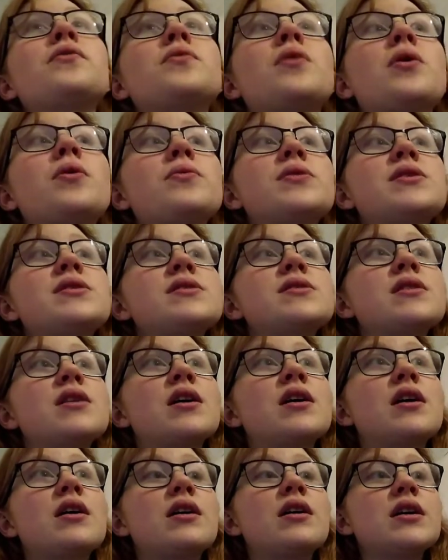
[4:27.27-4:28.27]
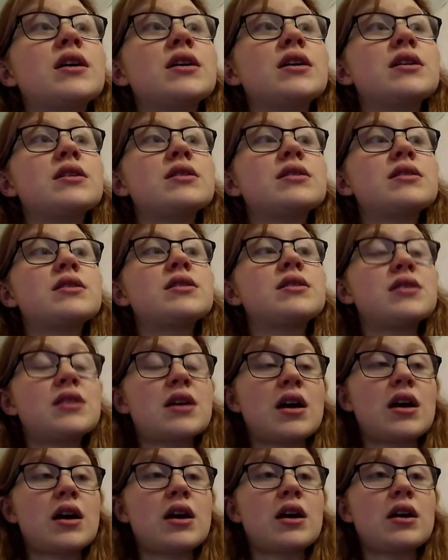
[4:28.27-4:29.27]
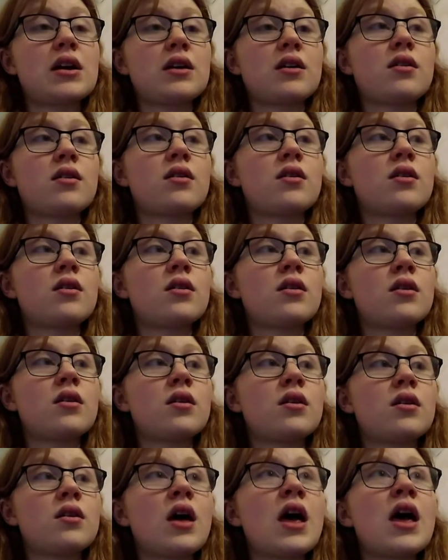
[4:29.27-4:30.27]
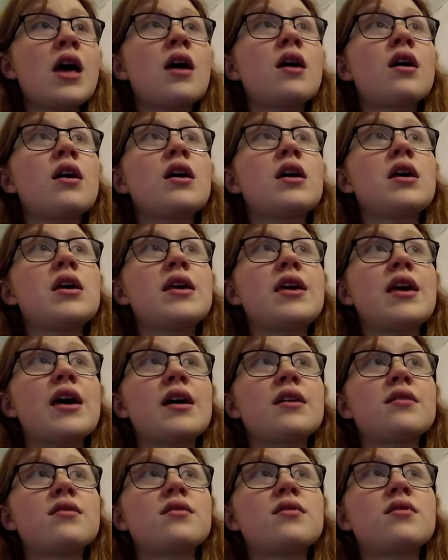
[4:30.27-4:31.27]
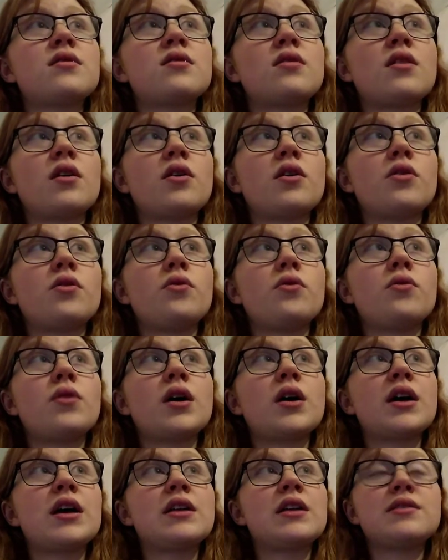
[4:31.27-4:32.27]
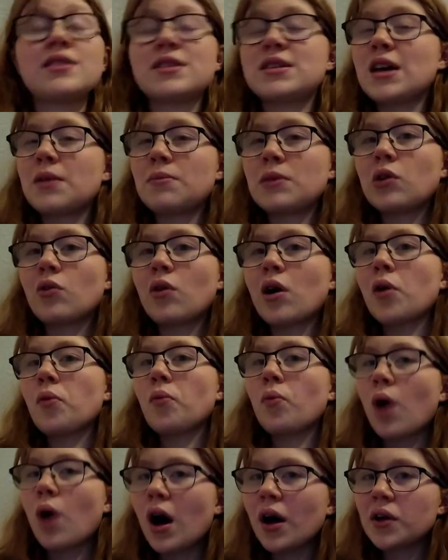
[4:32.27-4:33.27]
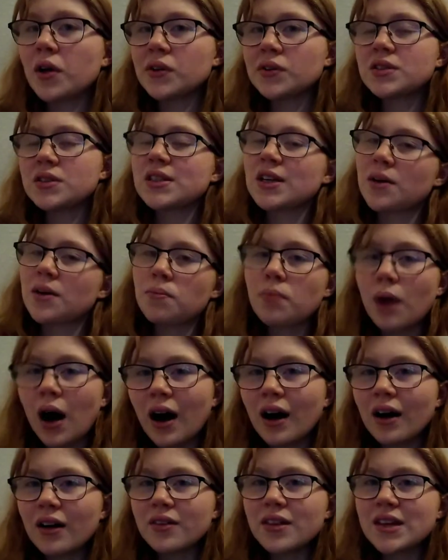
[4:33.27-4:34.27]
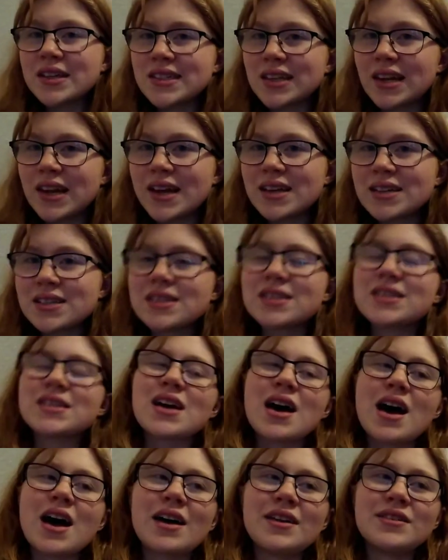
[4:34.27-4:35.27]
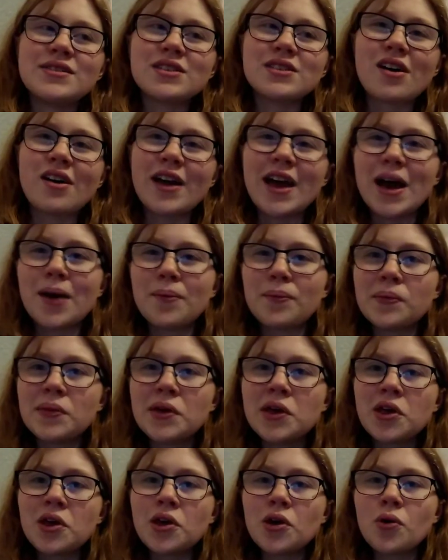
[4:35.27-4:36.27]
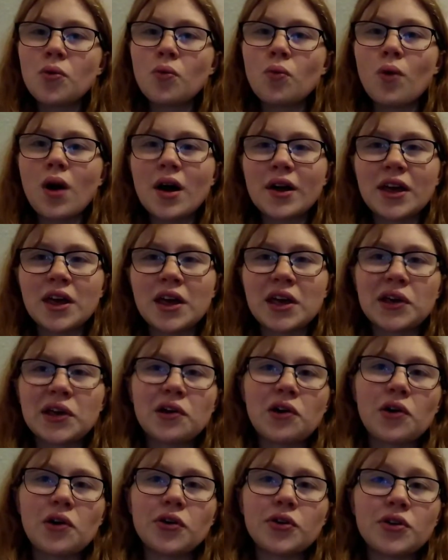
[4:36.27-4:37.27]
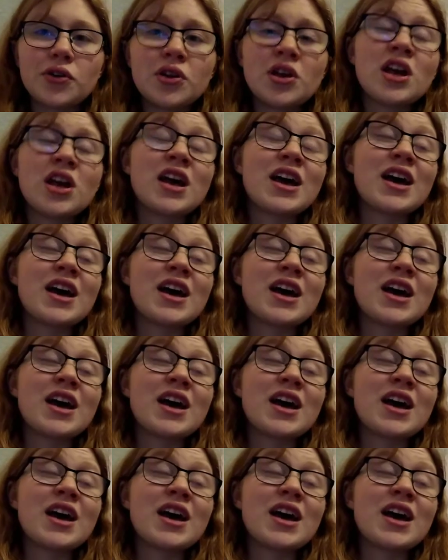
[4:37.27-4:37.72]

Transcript: What was I saying? Yes, so it did take me quite a while to compile this list, and I am working on...